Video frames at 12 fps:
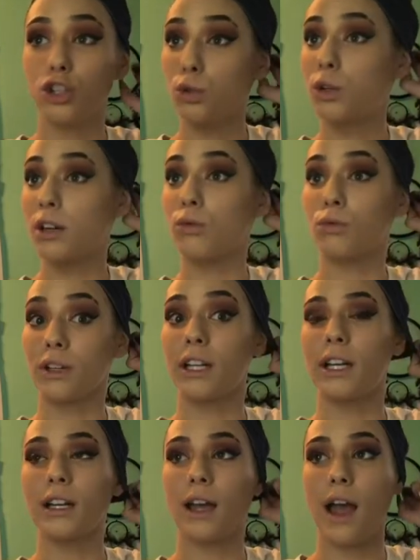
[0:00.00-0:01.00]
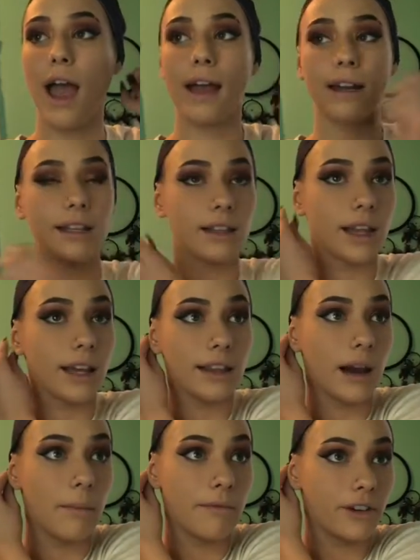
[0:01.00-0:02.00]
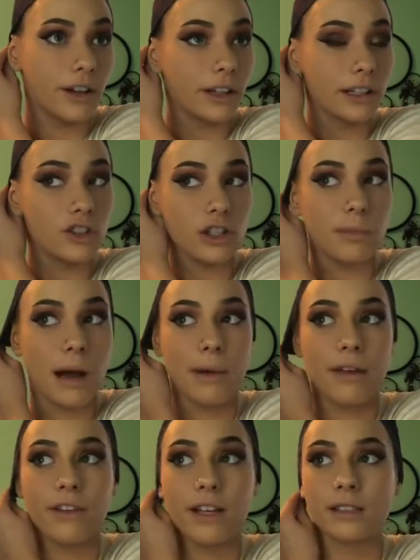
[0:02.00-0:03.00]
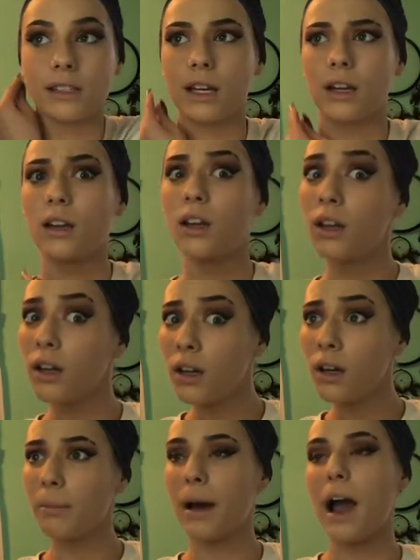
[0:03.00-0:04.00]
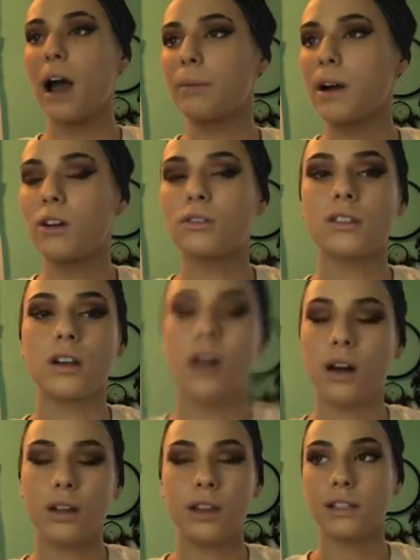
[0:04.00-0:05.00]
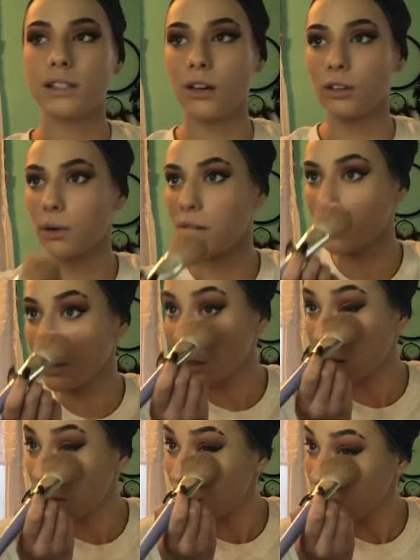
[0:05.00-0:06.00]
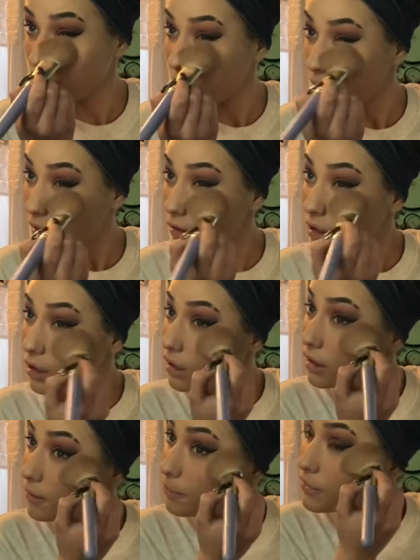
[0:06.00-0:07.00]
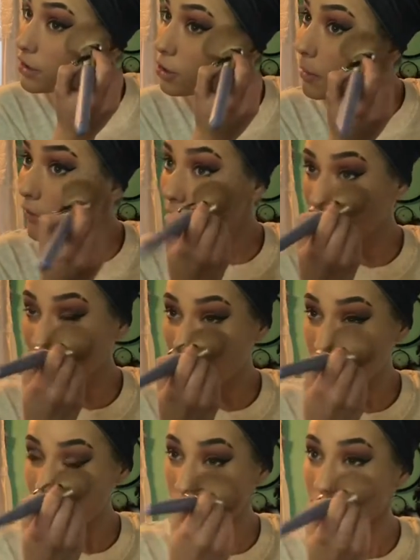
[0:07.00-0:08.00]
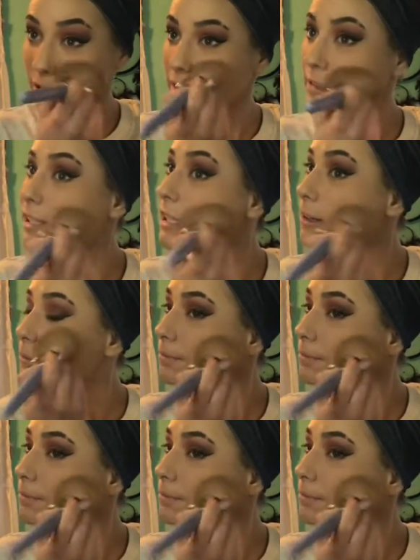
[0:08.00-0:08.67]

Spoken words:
you can read anything that I'm feeling just by my face. Like, my eyebrows, they tell you everything. So my face likes to crease.